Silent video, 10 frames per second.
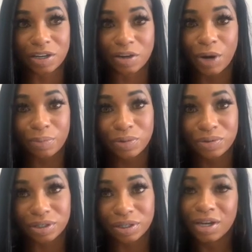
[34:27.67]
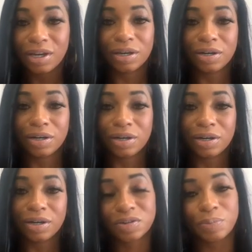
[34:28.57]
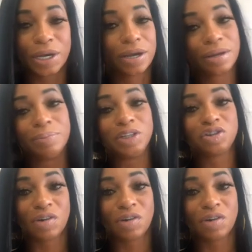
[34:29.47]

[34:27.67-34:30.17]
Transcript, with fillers: think about music. Okay, it ain't so bad me